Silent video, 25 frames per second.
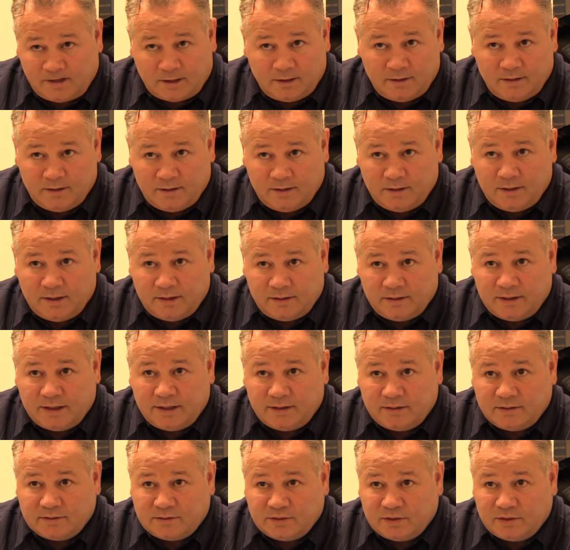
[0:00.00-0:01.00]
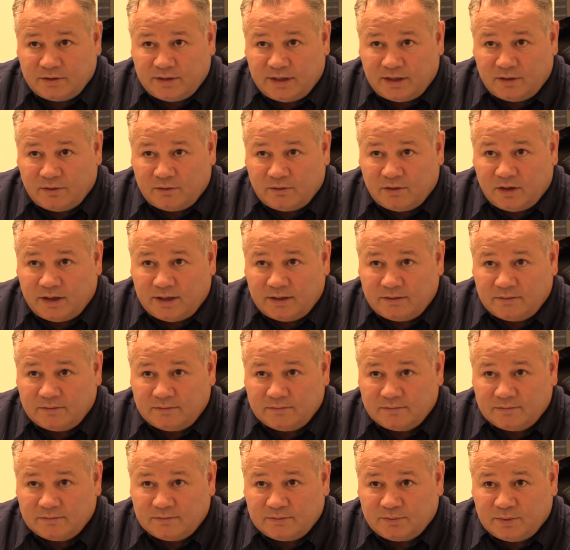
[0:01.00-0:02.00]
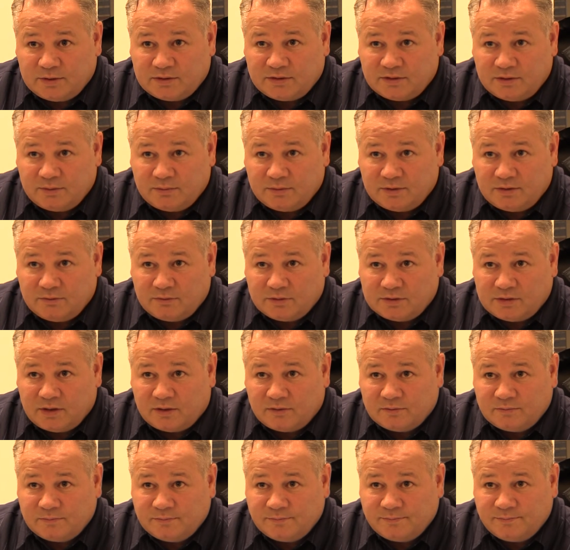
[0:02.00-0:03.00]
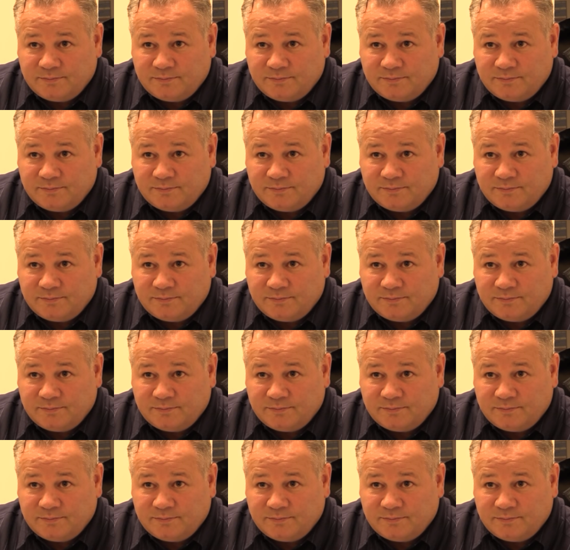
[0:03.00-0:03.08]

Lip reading: in the end it turned out all right, especially with the result.